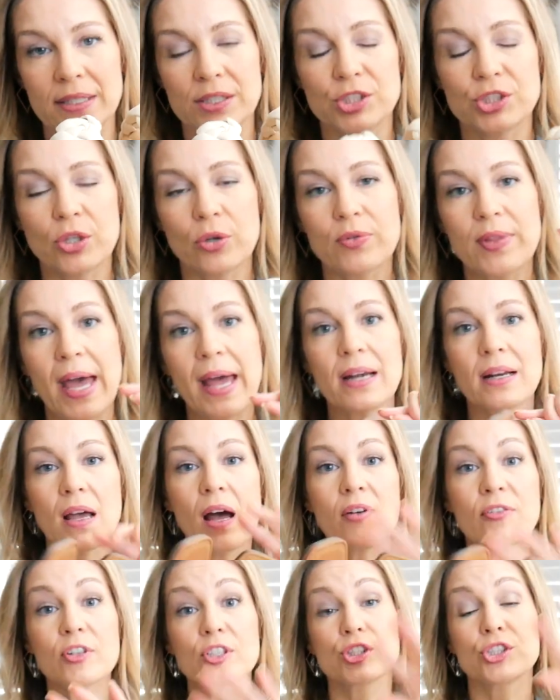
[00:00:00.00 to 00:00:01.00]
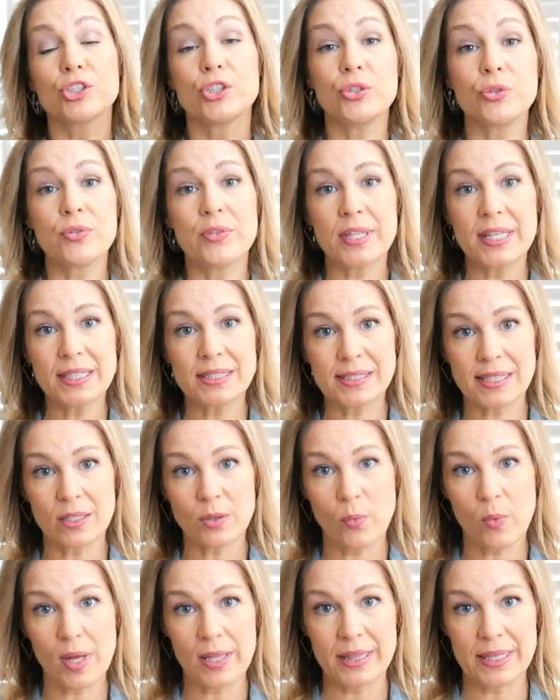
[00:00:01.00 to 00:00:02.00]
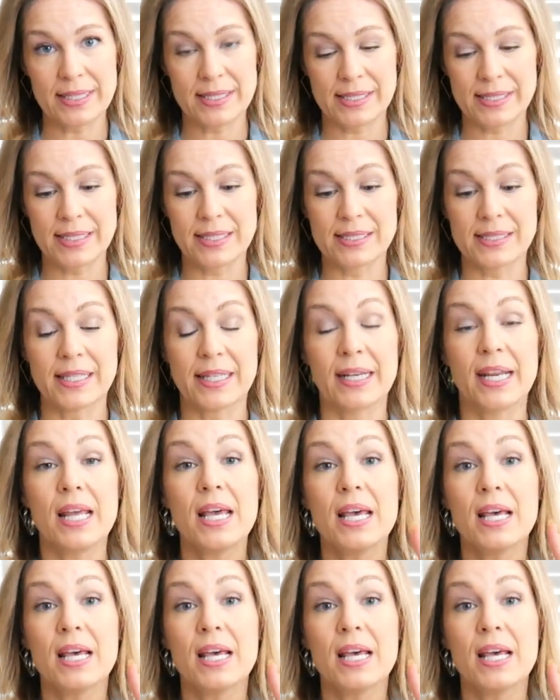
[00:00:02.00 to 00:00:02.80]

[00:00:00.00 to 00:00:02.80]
So that covers two things in one this season.